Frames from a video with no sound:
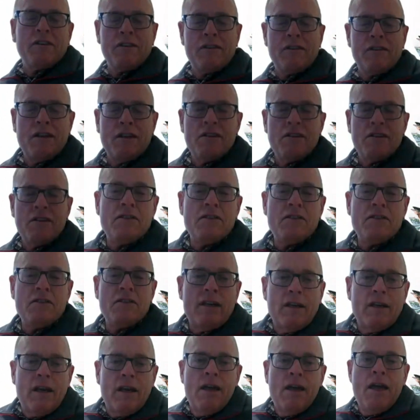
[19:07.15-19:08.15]

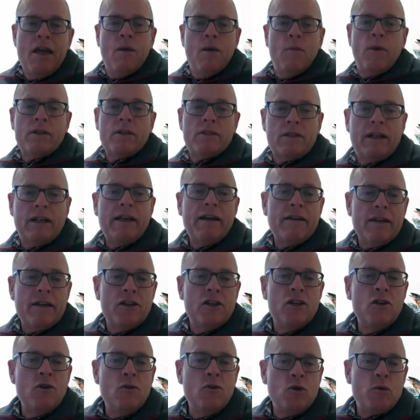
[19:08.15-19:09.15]
condensing what's clearly a
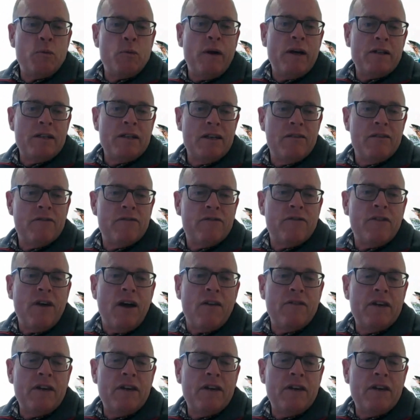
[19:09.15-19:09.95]
huge body of